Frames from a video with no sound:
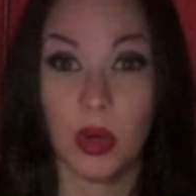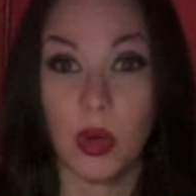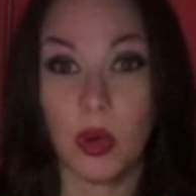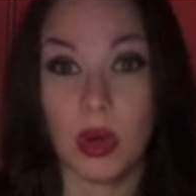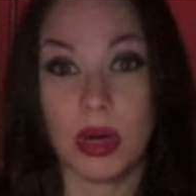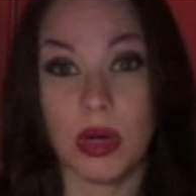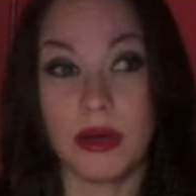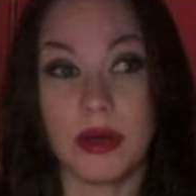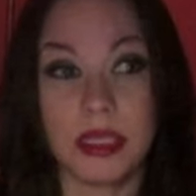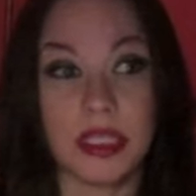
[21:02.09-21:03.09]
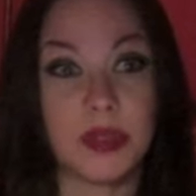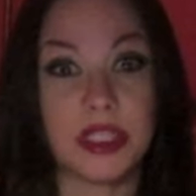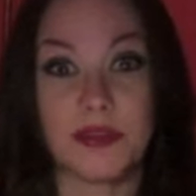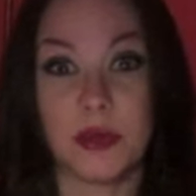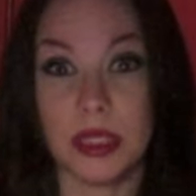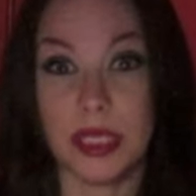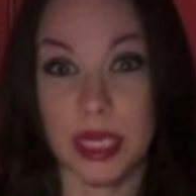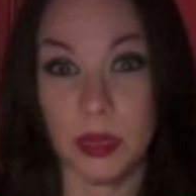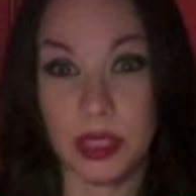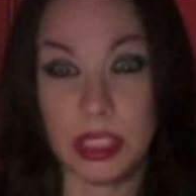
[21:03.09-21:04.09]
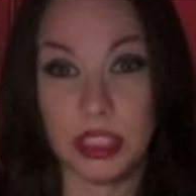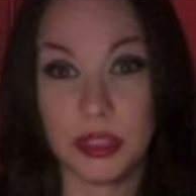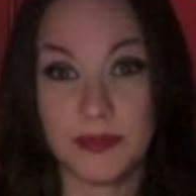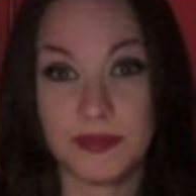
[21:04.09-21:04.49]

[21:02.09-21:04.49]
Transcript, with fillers: or speaks foreign language